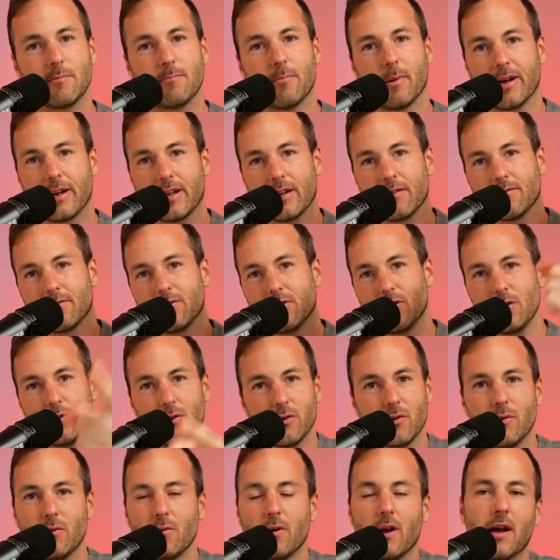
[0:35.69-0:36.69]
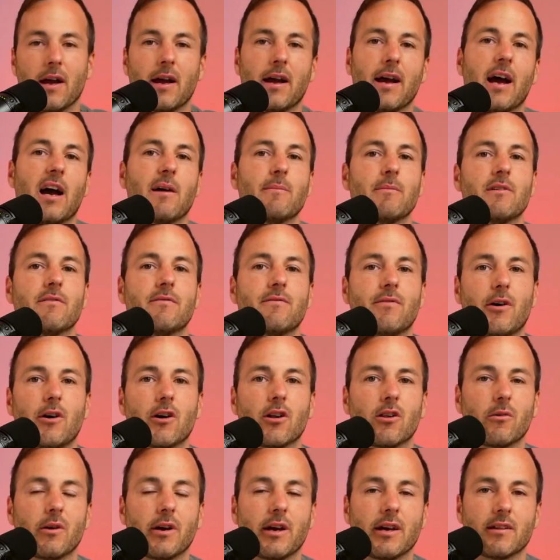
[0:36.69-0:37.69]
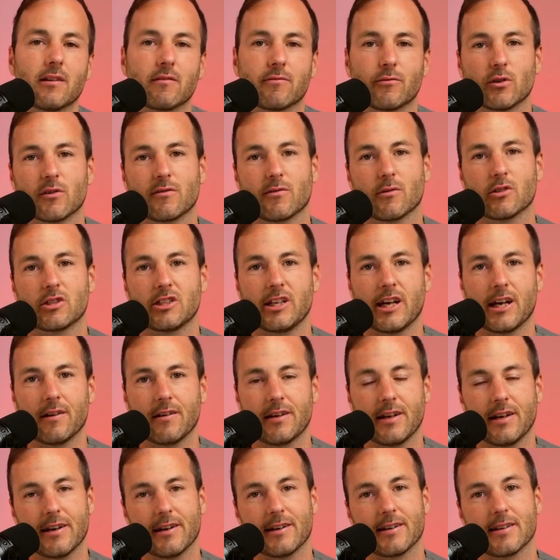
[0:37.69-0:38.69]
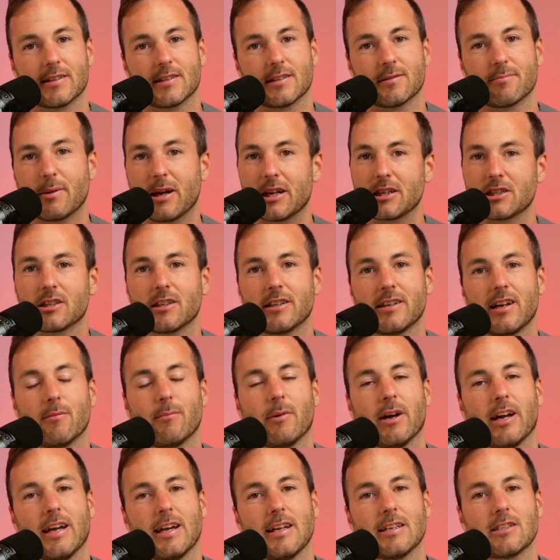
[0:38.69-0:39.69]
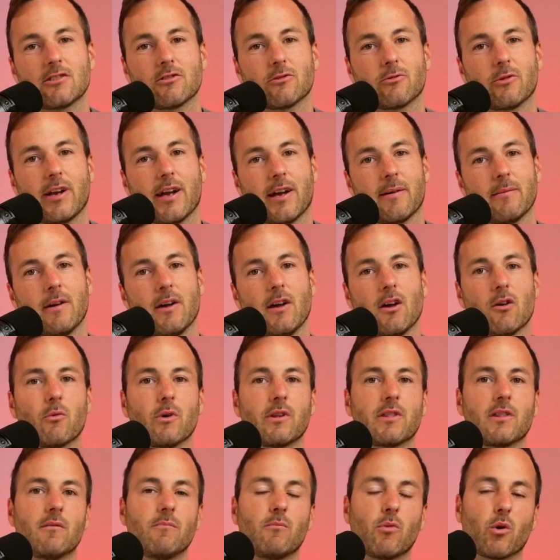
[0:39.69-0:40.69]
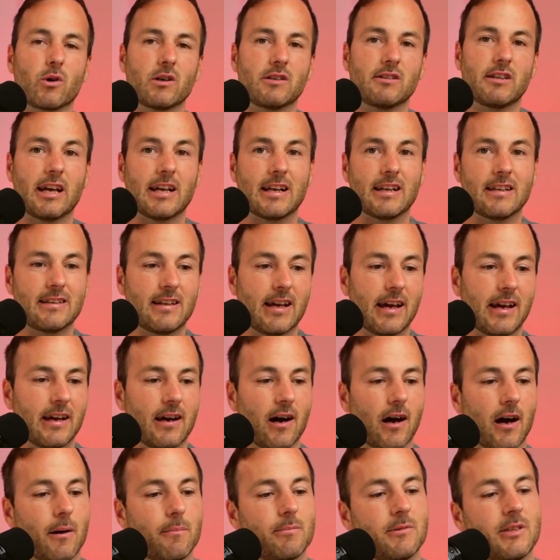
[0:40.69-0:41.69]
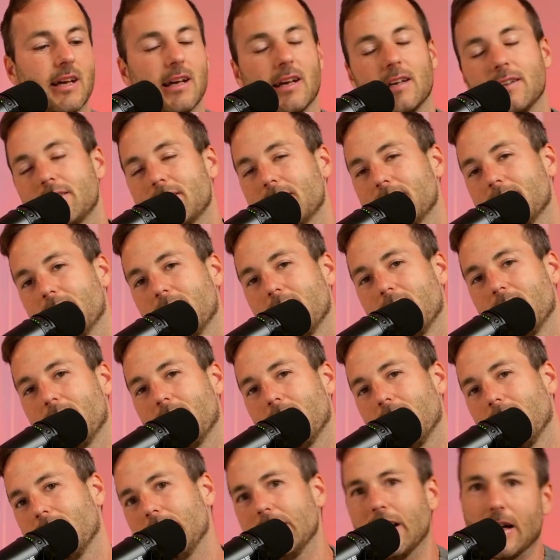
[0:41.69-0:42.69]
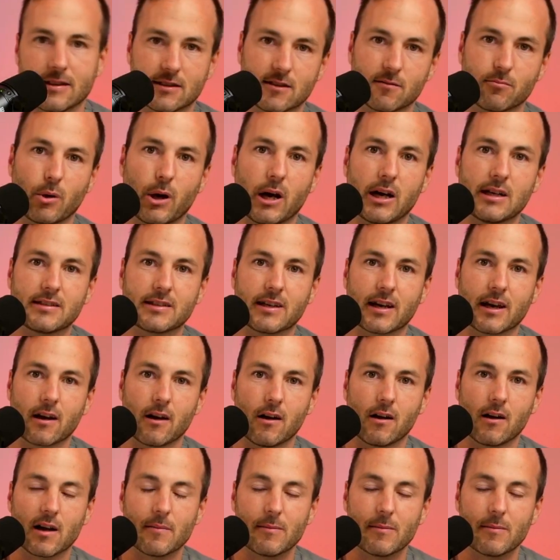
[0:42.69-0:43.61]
But if you have been following the Fruitful channel here, and especially on my Instagram with the more day-to-day updates, not surprising at all.